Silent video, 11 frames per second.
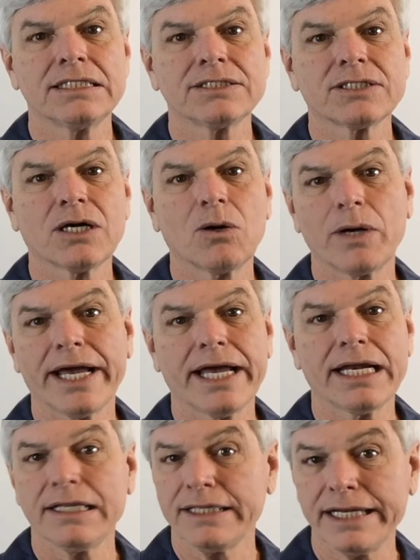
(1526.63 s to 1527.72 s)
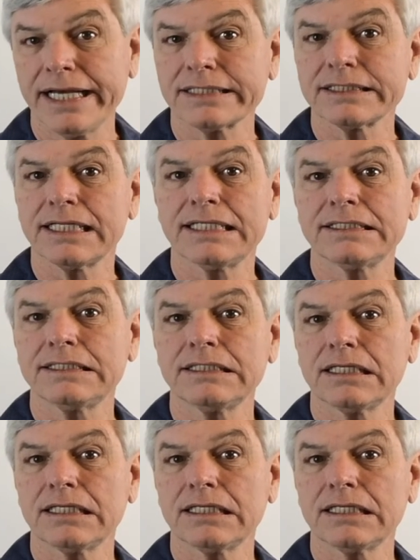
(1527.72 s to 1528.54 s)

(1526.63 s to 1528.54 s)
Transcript: So in the next lesson,